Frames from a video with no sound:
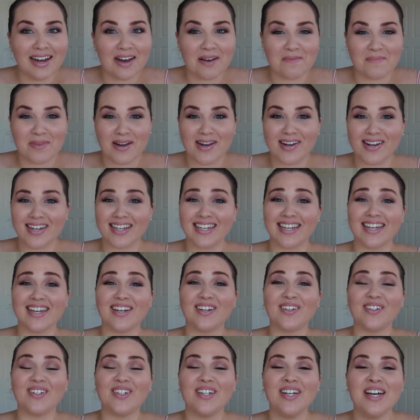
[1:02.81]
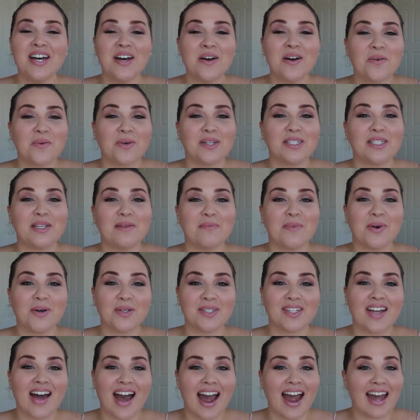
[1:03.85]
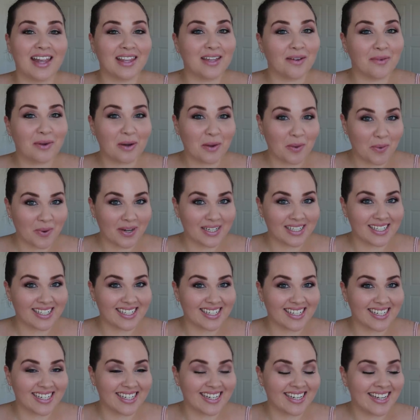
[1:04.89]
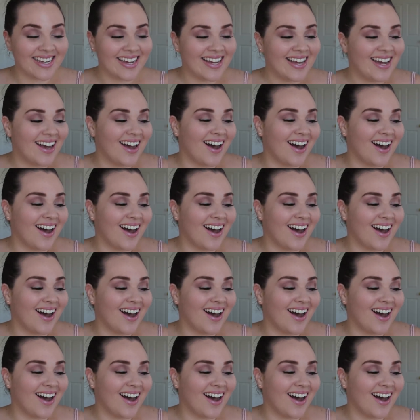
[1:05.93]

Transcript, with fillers: American Eagle was the most highly requested